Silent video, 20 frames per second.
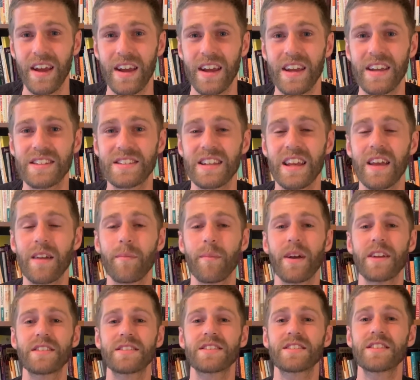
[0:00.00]
He's saying,
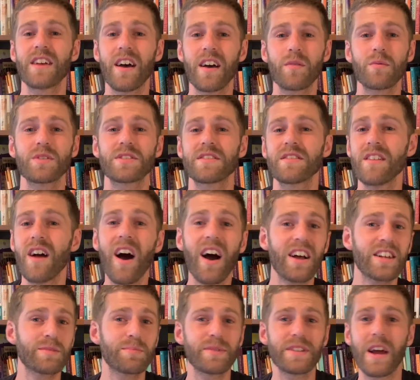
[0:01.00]
my son was
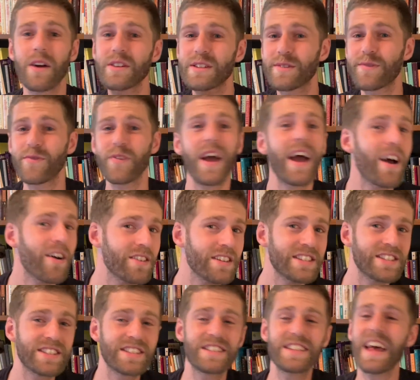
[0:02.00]
lost, but now he's found.
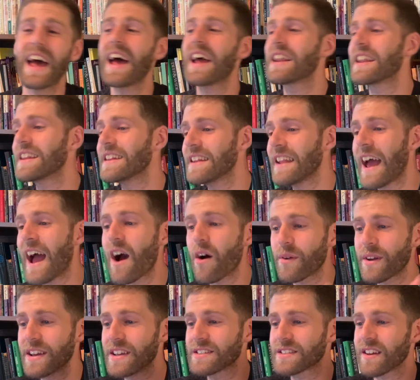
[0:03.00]
He's dead, and
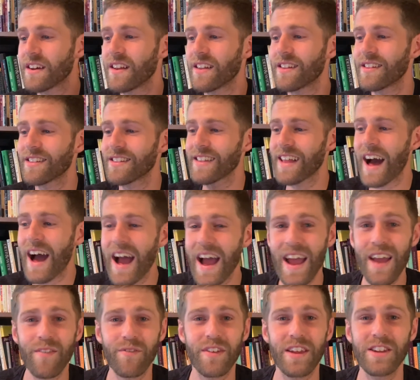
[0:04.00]
now he's
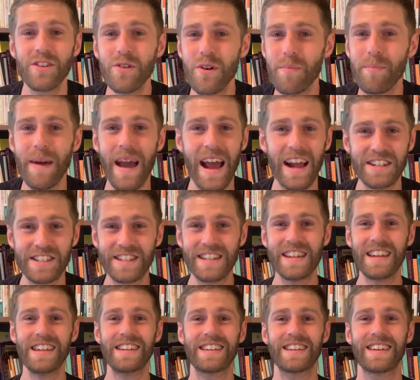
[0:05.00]
alive. Can you imagine
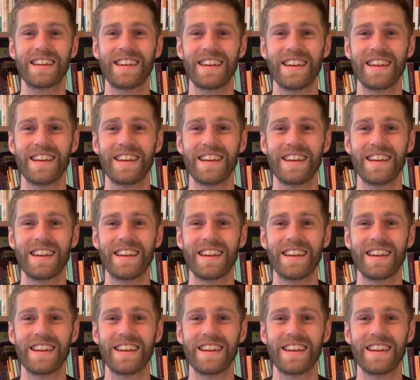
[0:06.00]
it?